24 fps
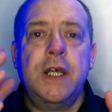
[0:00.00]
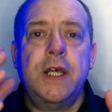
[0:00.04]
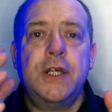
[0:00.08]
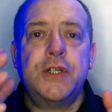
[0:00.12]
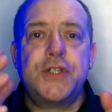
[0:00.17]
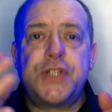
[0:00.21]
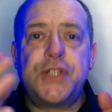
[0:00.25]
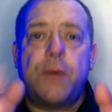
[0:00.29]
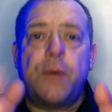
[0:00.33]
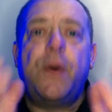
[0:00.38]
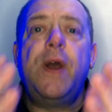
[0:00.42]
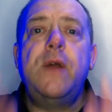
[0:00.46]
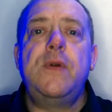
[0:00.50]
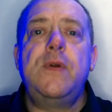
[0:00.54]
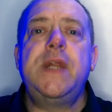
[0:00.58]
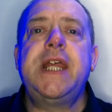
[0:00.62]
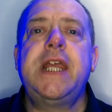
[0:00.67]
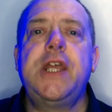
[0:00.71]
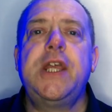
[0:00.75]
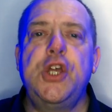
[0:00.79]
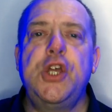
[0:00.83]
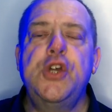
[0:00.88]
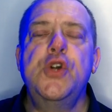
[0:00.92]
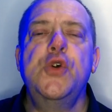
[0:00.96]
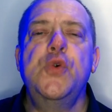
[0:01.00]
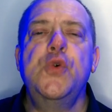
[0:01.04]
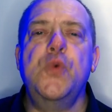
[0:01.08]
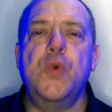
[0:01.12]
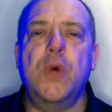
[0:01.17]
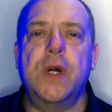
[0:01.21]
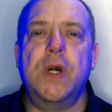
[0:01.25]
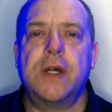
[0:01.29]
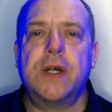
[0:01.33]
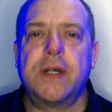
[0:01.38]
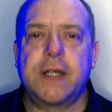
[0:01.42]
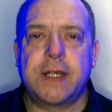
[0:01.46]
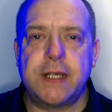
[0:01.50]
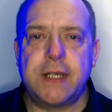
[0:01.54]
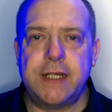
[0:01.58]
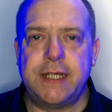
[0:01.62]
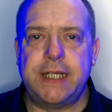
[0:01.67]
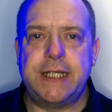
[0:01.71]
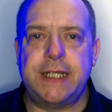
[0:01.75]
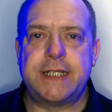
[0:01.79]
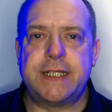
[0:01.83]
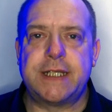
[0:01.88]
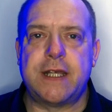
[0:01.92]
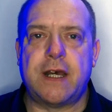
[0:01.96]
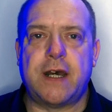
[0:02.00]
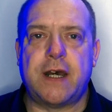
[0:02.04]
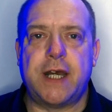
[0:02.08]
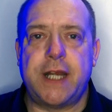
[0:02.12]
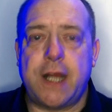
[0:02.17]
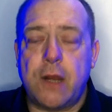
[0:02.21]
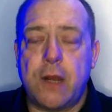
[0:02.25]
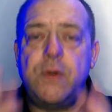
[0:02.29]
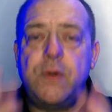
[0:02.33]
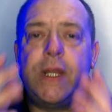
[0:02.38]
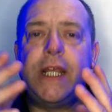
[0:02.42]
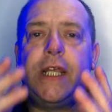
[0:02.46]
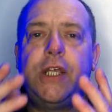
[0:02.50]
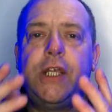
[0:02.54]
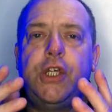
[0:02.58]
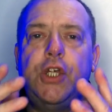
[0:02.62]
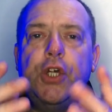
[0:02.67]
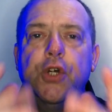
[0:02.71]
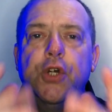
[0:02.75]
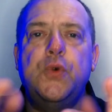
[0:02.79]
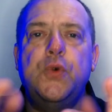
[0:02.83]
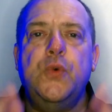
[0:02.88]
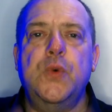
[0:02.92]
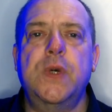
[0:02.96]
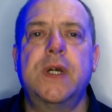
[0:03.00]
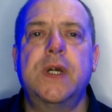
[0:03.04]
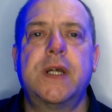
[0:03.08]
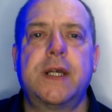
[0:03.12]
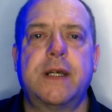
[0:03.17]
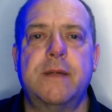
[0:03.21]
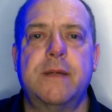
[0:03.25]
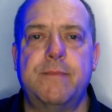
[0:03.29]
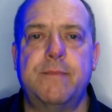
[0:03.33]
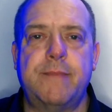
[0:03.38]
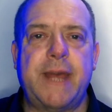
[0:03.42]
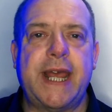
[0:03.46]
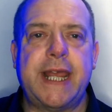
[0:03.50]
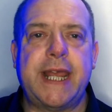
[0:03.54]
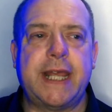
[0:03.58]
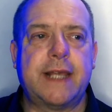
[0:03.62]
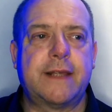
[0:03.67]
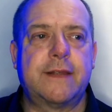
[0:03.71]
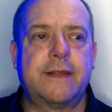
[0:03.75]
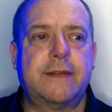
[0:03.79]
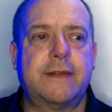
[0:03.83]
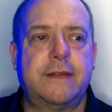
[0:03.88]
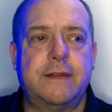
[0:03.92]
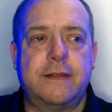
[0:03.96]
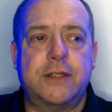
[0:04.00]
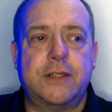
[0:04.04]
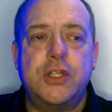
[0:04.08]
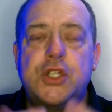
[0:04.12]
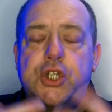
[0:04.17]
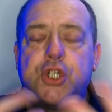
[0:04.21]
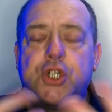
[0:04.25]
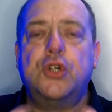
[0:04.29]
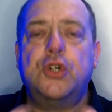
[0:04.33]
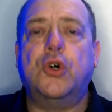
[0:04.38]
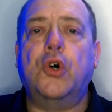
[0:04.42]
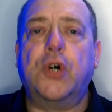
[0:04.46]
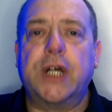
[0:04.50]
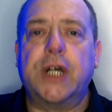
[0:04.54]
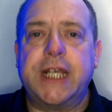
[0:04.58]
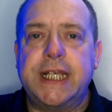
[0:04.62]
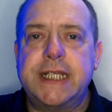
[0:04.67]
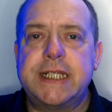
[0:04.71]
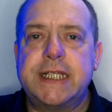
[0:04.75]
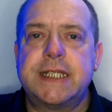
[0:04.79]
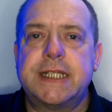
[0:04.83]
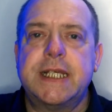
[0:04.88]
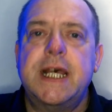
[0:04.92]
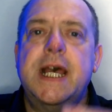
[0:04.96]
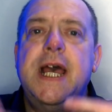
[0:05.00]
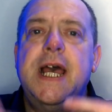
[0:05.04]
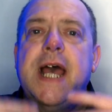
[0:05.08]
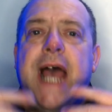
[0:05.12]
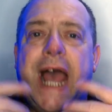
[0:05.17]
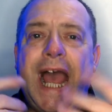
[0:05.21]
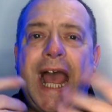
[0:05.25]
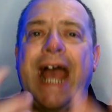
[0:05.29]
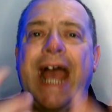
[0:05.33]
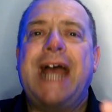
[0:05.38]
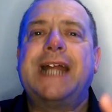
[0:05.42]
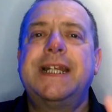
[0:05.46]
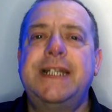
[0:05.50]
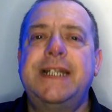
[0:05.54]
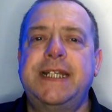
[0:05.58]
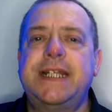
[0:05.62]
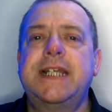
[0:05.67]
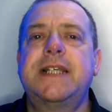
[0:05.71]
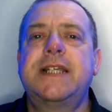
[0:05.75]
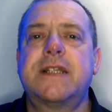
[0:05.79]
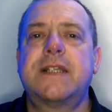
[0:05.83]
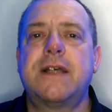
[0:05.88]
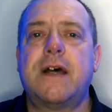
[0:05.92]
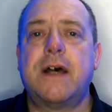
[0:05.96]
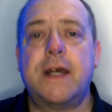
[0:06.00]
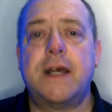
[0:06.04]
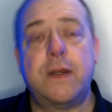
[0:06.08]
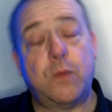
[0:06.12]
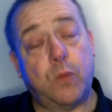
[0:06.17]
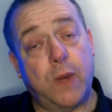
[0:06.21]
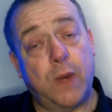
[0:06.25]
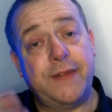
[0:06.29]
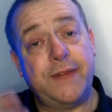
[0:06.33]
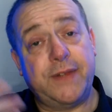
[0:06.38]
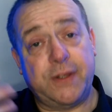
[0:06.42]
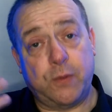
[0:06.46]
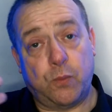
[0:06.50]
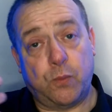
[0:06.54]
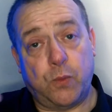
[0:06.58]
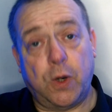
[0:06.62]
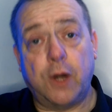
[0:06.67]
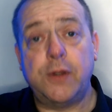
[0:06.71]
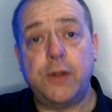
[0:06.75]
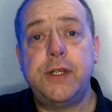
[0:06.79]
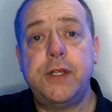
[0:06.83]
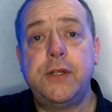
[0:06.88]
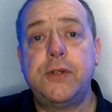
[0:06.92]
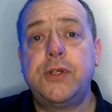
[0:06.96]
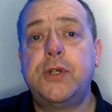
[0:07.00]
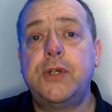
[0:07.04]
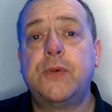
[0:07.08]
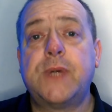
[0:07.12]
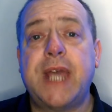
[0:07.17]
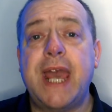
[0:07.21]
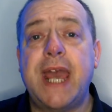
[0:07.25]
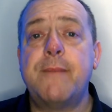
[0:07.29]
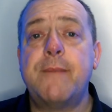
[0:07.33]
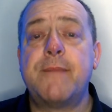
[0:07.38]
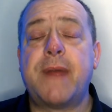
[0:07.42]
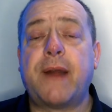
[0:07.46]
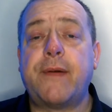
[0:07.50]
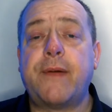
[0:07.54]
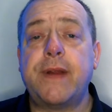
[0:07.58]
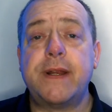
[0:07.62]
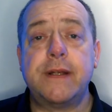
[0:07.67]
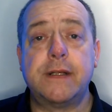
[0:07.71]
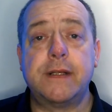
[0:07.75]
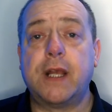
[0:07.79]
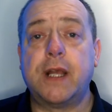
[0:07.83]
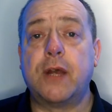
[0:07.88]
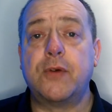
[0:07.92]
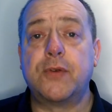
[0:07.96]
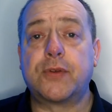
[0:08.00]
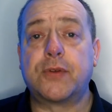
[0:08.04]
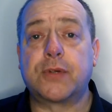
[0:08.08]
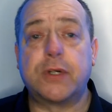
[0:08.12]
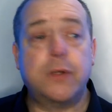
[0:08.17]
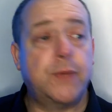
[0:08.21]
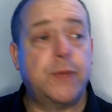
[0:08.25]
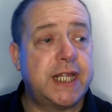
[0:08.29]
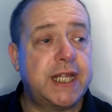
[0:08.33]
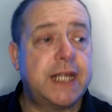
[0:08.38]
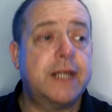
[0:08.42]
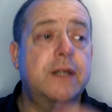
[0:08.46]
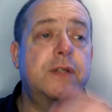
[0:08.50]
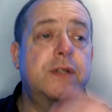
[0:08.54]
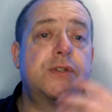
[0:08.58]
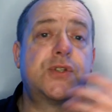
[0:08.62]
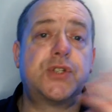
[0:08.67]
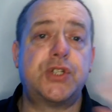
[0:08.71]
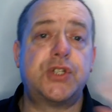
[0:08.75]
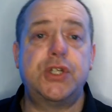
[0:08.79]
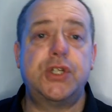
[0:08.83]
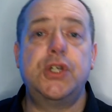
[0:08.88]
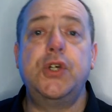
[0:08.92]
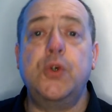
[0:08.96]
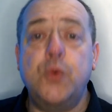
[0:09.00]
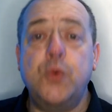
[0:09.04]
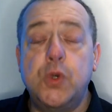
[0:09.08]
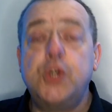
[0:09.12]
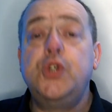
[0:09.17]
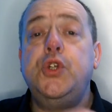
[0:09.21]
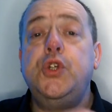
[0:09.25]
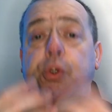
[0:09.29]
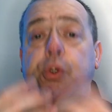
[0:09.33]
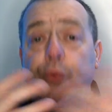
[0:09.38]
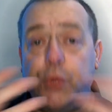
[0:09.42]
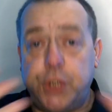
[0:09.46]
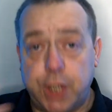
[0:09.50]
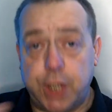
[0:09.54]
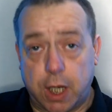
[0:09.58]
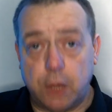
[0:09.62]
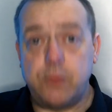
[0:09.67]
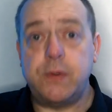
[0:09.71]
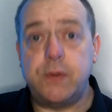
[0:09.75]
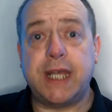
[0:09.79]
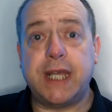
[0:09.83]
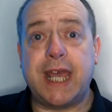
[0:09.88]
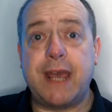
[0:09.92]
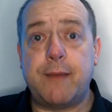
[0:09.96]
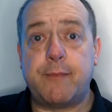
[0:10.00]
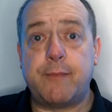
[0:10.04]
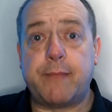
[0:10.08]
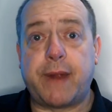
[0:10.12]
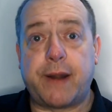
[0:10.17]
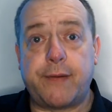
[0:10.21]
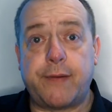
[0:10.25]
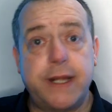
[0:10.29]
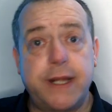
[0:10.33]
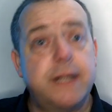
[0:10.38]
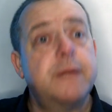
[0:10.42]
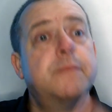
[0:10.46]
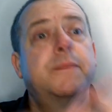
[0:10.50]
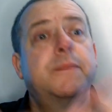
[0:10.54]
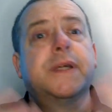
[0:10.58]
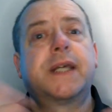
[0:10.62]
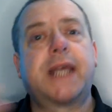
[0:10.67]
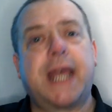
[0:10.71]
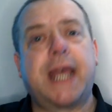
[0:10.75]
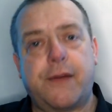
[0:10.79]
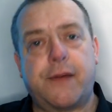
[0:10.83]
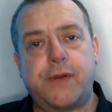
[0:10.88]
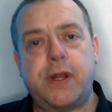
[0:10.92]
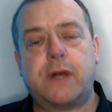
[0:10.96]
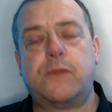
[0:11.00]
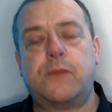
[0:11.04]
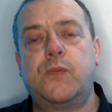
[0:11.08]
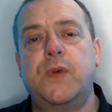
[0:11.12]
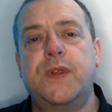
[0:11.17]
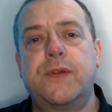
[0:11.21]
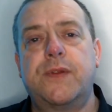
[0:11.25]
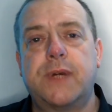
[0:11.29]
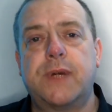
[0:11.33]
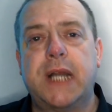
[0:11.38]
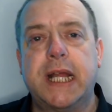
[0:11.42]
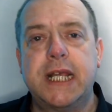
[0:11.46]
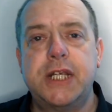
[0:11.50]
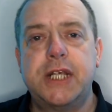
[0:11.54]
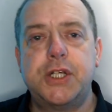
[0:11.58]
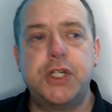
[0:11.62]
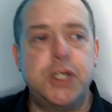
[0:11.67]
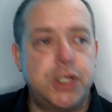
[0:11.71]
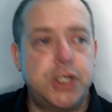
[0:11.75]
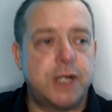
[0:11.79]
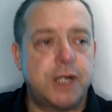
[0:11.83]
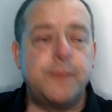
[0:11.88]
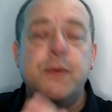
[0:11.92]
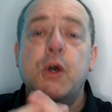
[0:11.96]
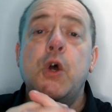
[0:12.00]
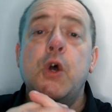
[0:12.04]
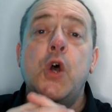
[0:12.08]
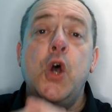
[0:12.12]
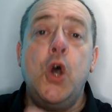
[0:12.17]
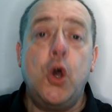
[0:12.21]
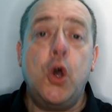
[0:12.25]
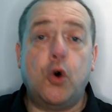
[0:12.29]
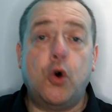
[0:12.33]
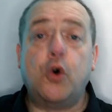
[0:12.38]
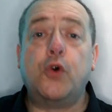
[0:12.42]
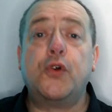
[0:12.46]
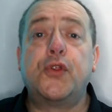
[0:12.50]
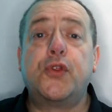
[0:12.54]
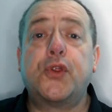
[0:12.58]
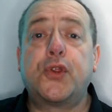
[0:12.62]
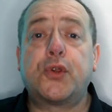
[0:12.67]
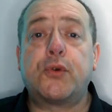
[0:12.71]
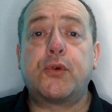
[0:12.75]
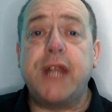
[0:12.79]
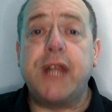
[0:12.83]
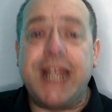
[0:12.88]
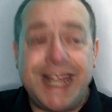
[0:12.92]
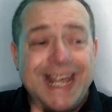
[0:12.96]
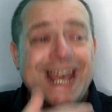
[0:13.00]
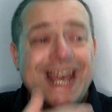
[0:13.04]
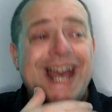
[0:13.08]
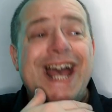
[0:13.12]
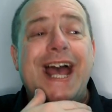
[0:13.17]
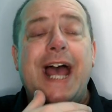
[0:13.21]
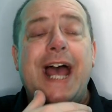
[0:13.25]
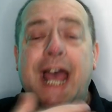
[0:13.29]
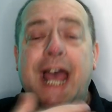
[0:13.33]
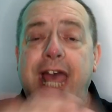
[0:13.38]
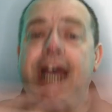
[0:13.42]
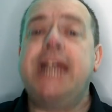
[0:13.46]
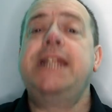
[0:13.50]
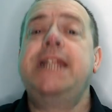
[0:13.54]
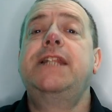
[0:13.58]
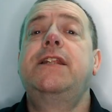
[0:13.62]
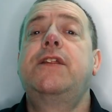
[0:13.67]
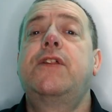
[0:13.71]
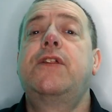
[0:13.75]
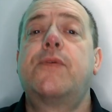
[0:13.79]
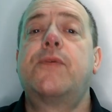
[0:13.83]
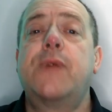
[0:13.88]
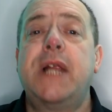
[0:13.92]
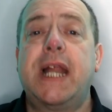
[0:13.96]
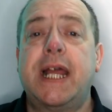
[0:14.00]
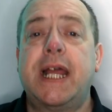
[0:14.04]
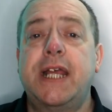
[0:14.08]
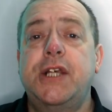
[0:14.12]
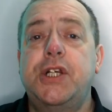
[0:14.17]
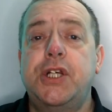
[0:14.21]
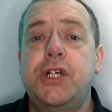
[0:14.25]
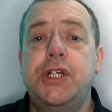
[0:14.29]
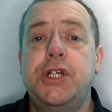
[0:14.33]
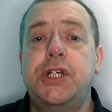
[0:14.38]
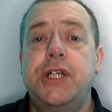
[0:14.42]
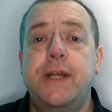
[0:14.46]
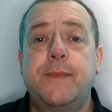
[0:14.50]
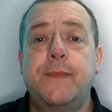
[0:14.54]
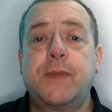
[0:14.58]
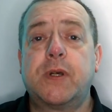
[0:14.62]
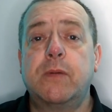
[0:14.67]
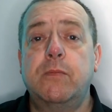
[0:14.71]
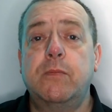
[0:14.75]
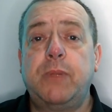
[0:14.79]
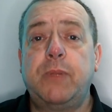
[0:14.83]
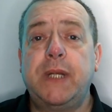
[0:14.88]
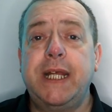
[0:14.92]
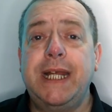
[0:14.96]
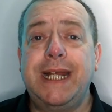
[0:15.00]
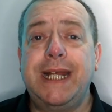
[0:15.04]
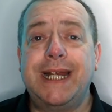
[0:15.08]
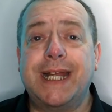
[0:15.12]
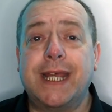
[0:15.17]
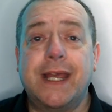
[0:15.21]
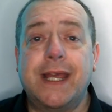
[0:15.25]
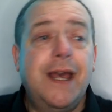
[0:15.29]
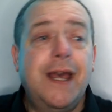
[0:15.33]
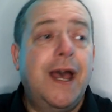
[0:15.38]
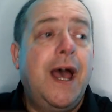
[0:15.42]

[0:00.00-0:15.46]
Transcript: So only you can decide, only you can make the choice and decide whether one, you get married and go through with it, two, you don't get married but carry on with the relationship, or three, end the relationship completely.